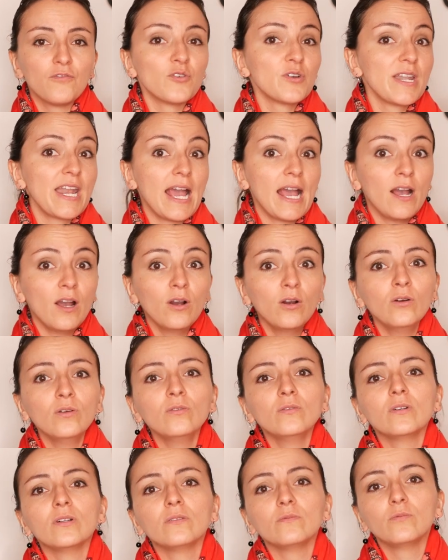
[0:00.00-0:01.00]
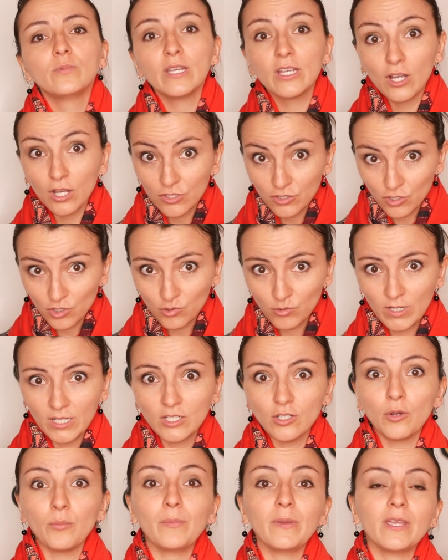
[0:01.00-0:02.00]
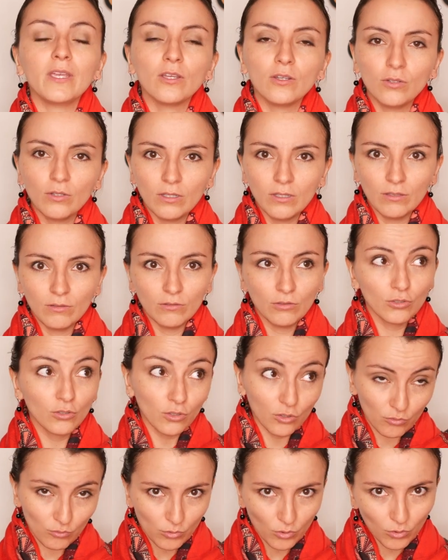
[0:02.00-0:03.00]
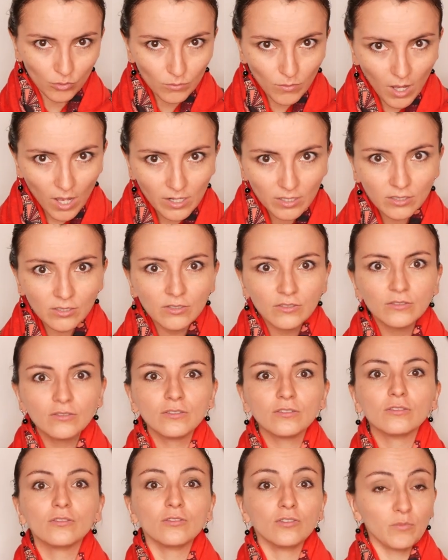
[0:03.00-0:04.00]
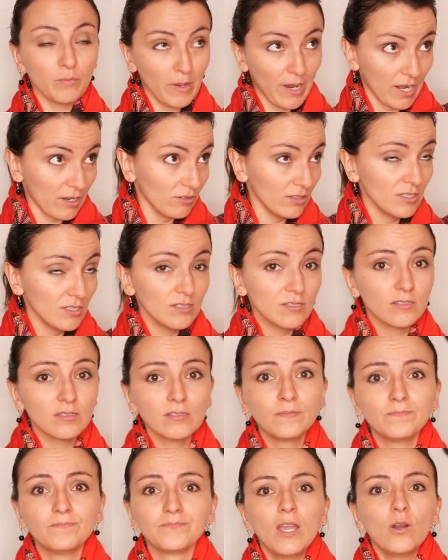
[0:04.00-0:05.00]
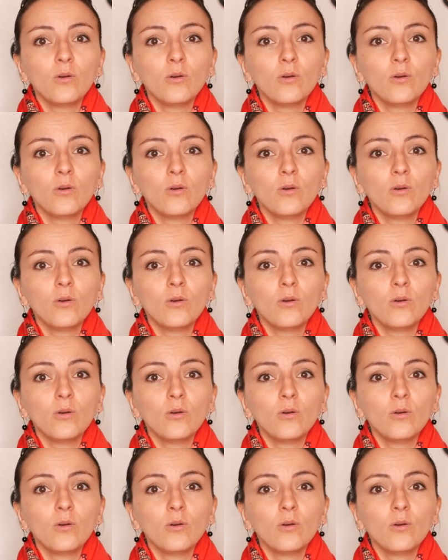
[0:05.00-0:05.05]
For now, we concentrate on being good role models, good parents.